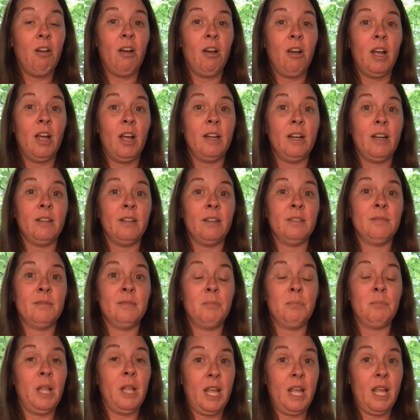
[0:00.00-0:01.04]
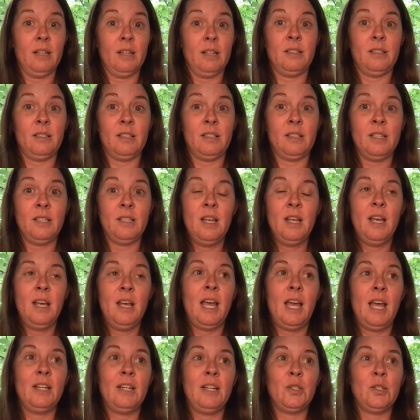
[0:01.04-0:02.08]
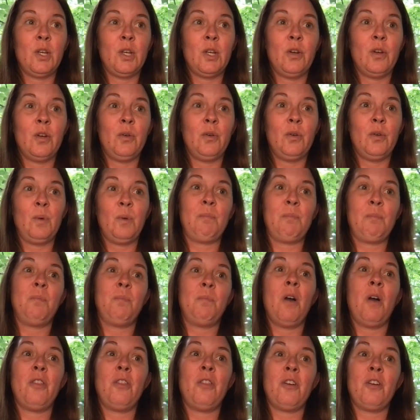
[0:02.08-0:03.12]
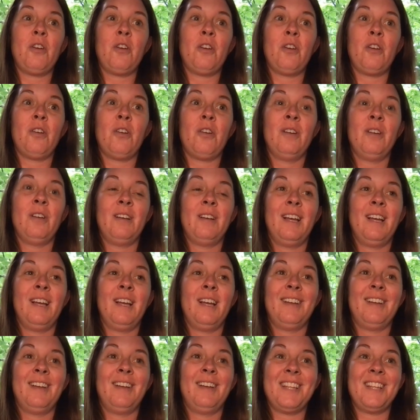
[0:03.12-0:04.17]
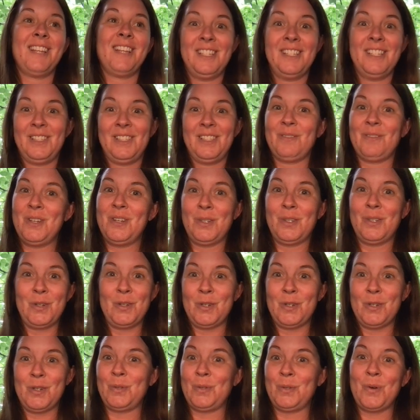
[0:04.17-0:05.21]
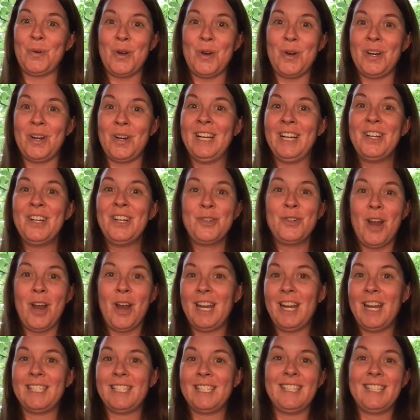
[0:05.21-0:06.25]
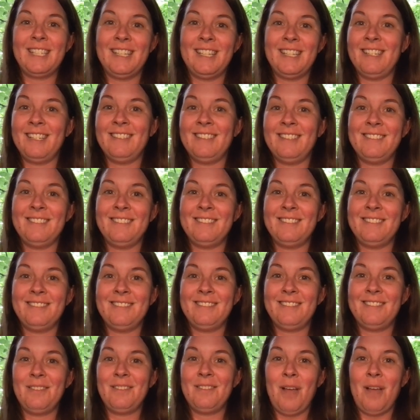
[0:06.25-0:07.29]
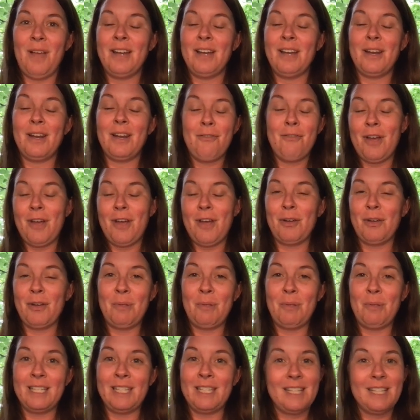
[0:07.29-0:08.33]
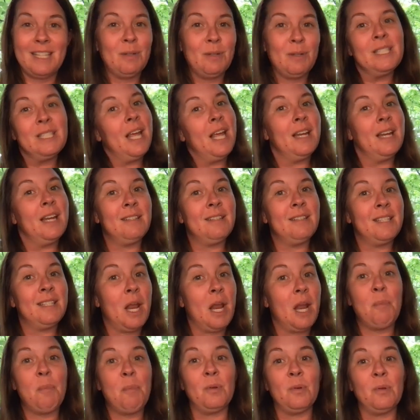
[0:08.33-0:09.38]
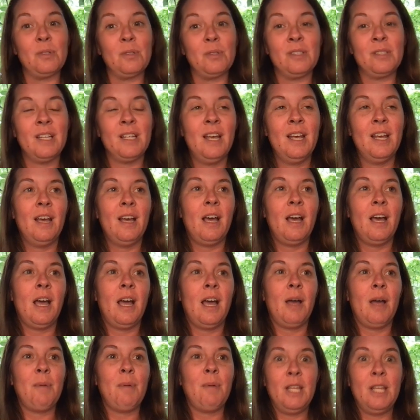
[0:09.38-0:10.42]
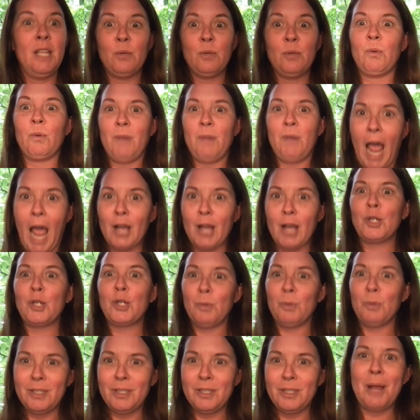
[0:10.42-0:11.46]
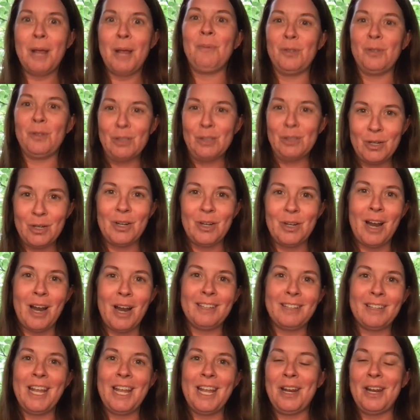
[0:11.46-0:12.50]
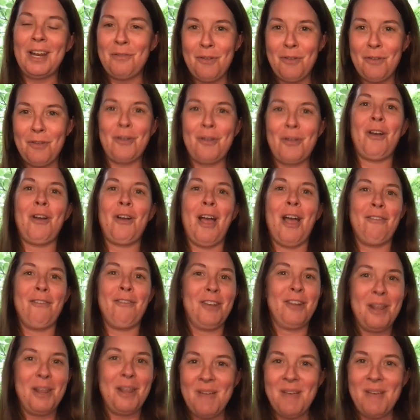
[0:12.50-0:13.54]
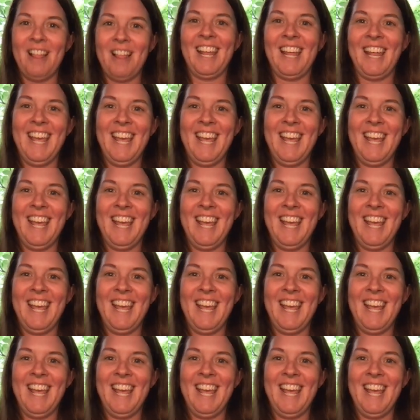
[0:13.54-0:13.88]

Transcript: on plants. And so when other uh, scientists and researchers were trying to identify their plants, they would send samples. Um, and these were actual samples. You know, you're not taking a photograph and emailing